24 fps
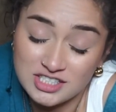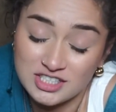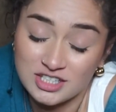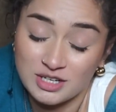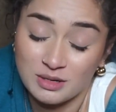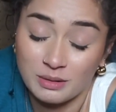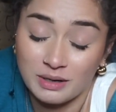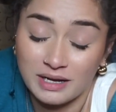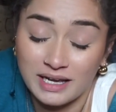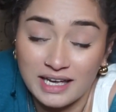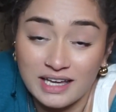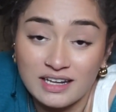to
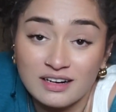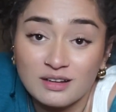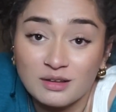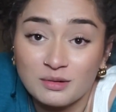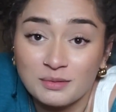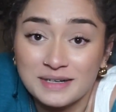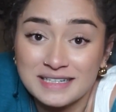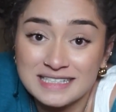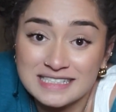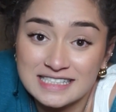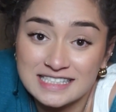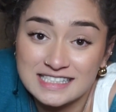go to Ana
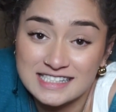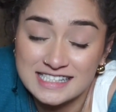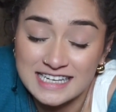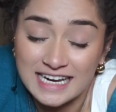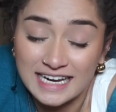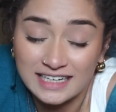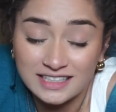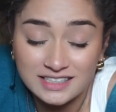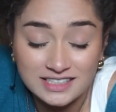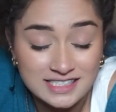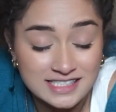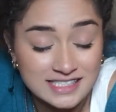Luisa's
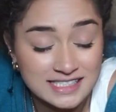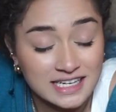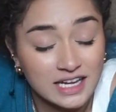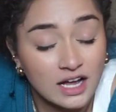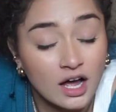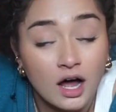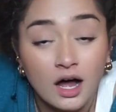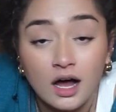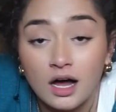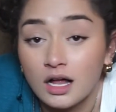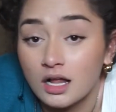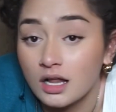site to see
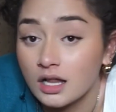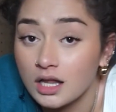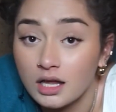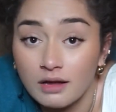all